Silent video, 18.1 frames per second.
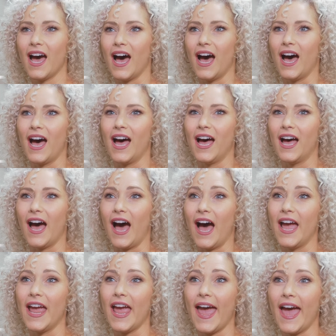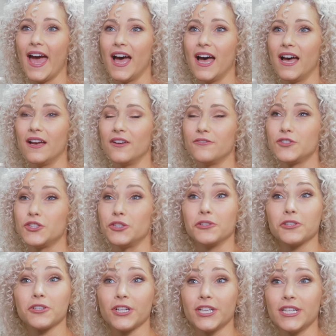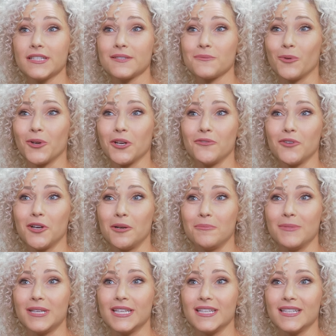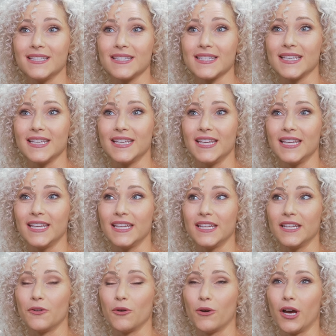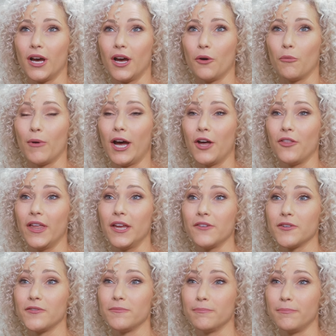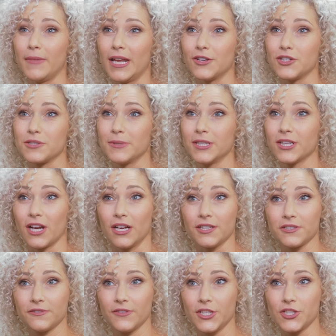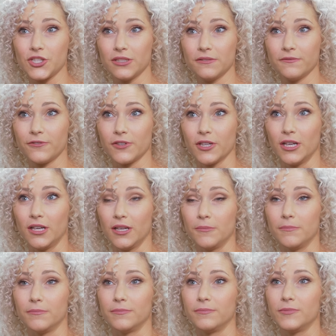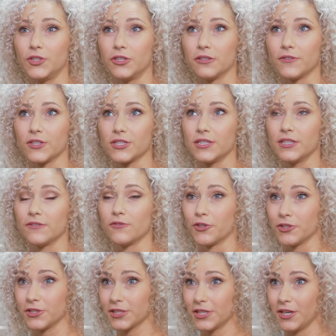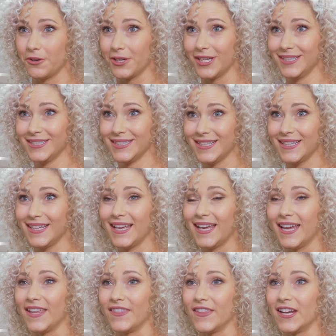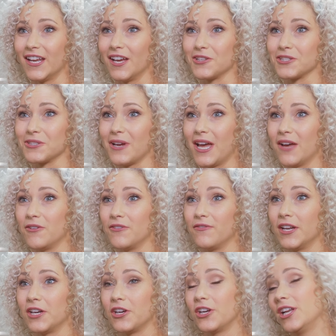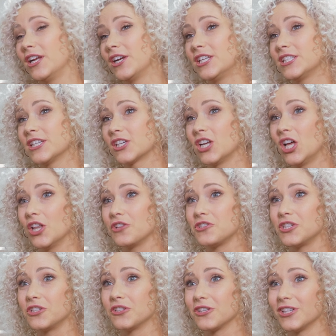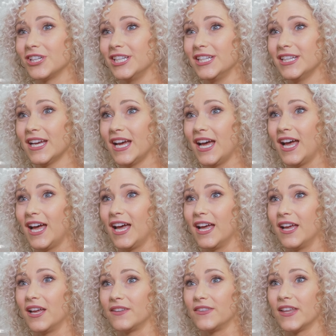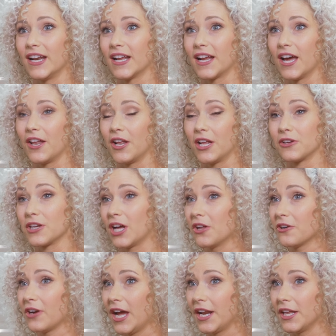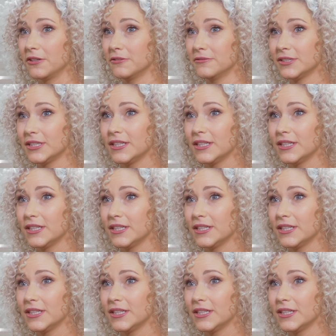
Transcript: Uh, I have two degrees. One of them is in uh, wildlife management and conservation from University of North Dakota. And then I also have a veterinary technology degree uh, that I got on Colorado.